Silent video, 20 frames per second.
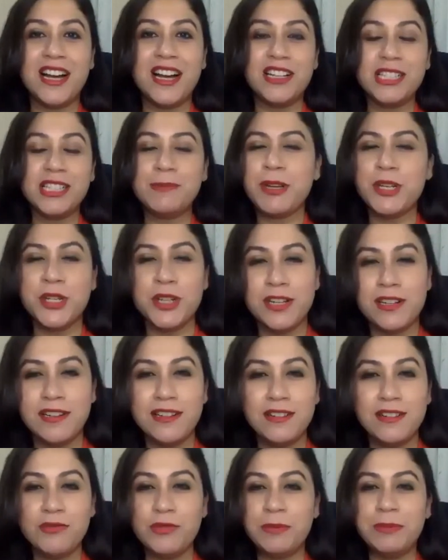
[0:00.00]

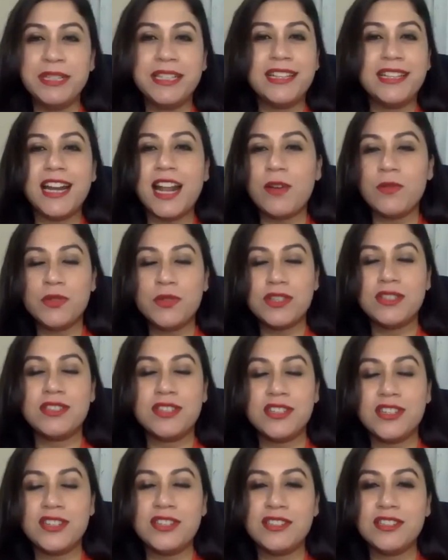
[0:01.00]
special women that I was
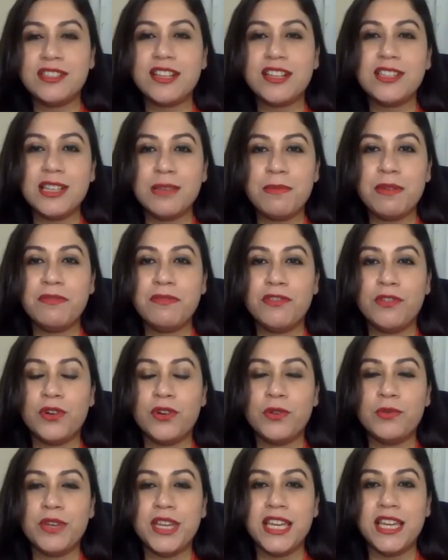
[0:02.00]
just discussing
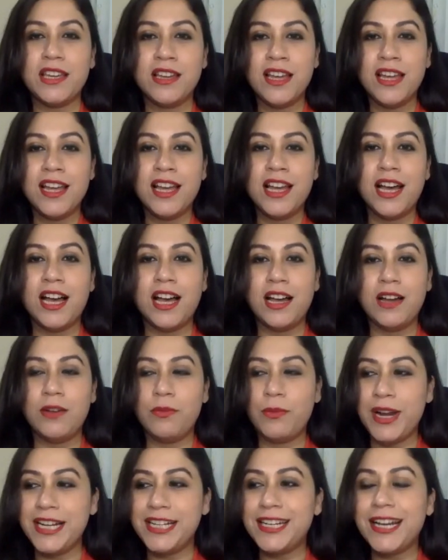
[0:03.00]
before we
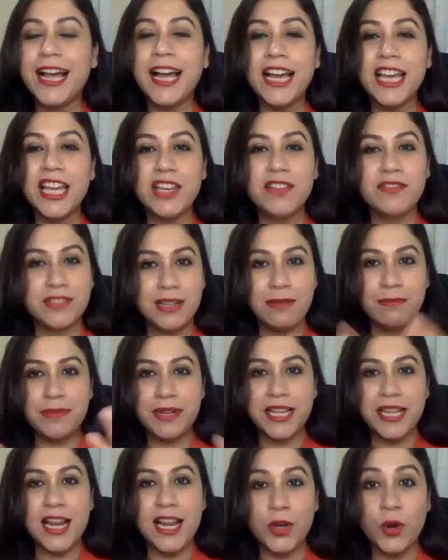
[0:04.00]
went live.
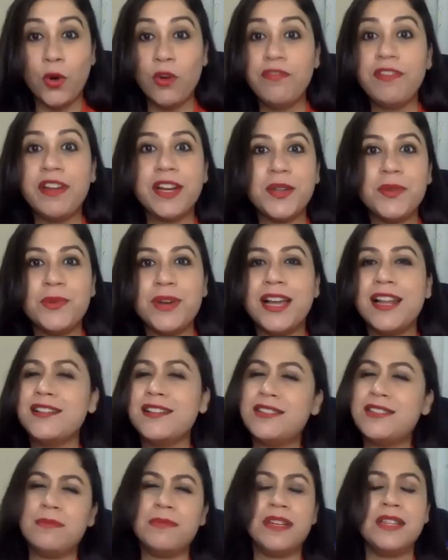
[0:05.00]
Somebody I know very well
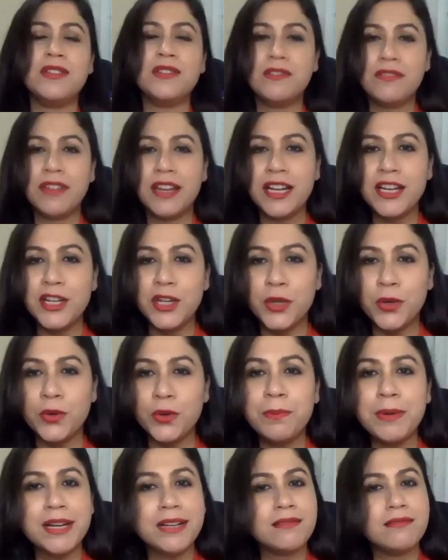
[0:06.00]
and somebody who's very
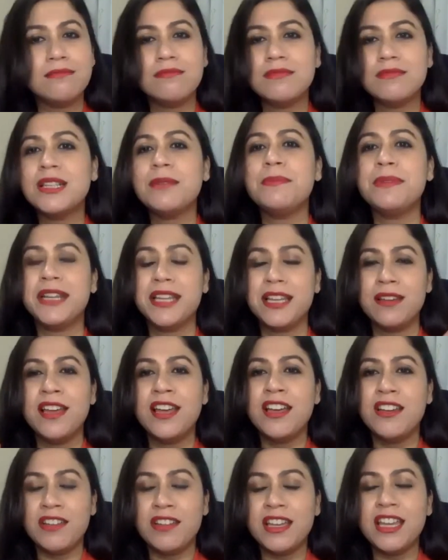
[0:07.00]
new, but somebody,
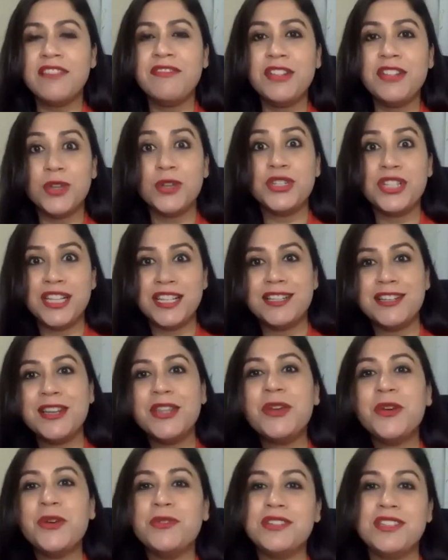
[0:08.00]
even though she's
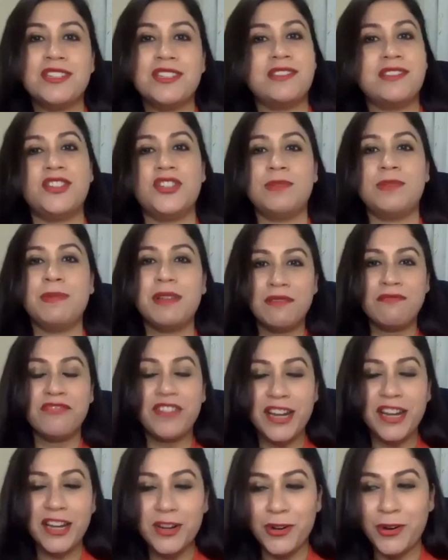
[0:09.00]
new, it's just become
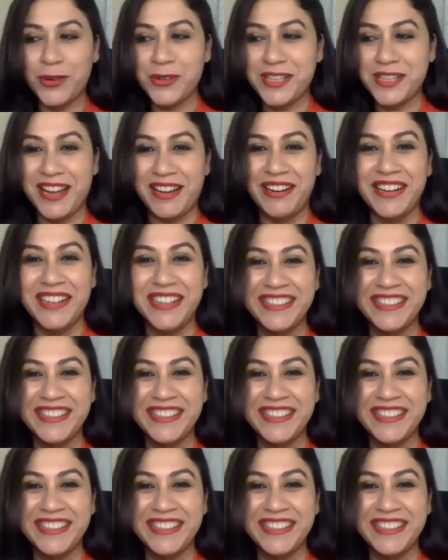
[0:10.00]
very close now.